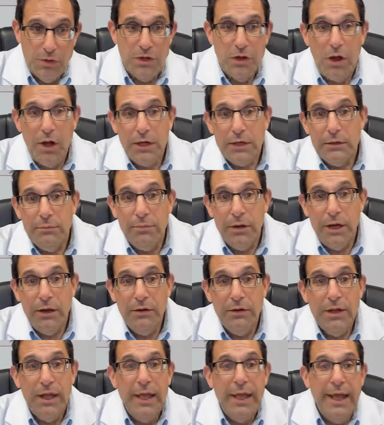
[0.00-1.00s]
talked
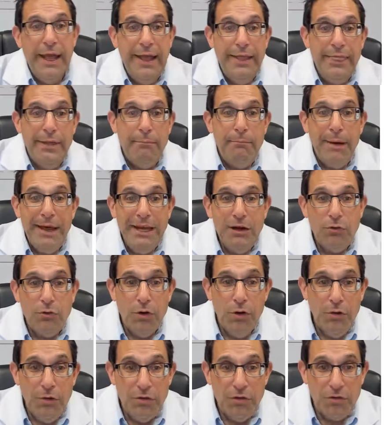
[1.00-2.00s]
about, and the
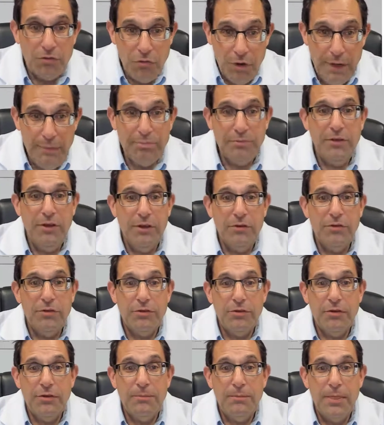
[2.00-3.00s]
micro scrape
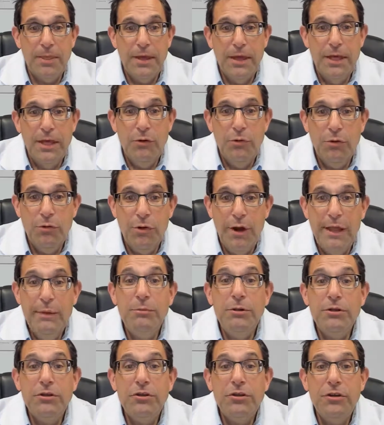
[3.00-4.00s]
tester, we were
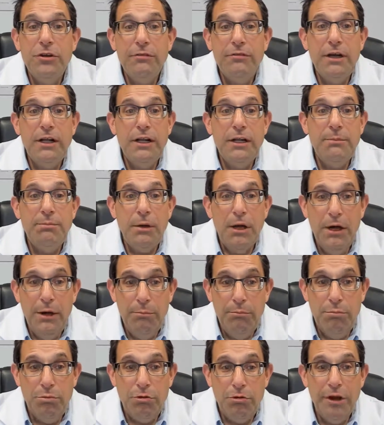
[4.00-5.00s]
able to develop a
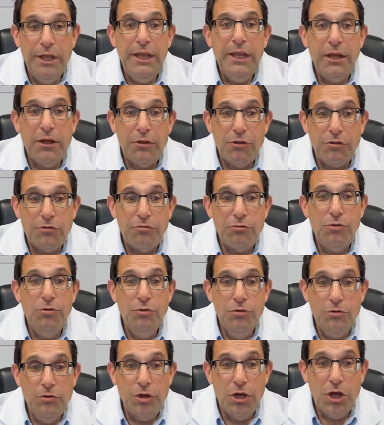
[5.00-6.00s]

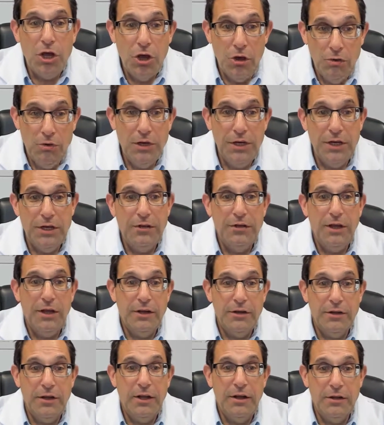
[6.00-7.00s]
breakthrough coating
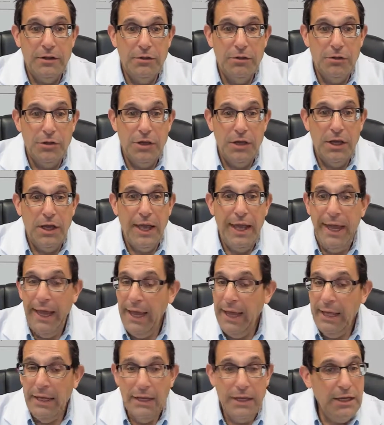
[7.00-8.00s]
technology,
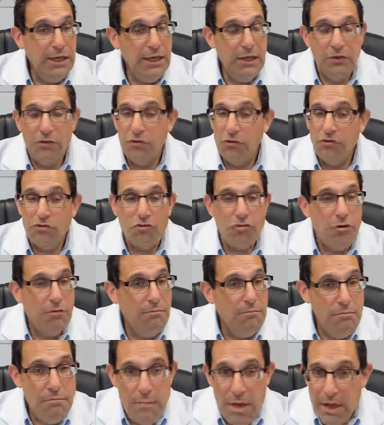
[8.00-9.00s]
and it's a
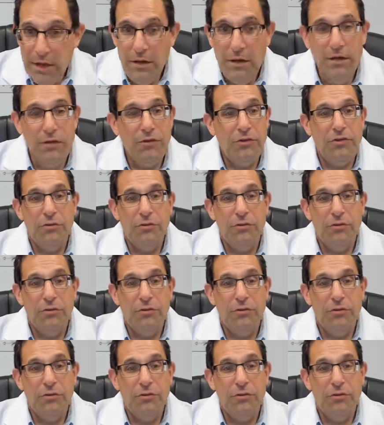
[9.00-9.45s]
tremendous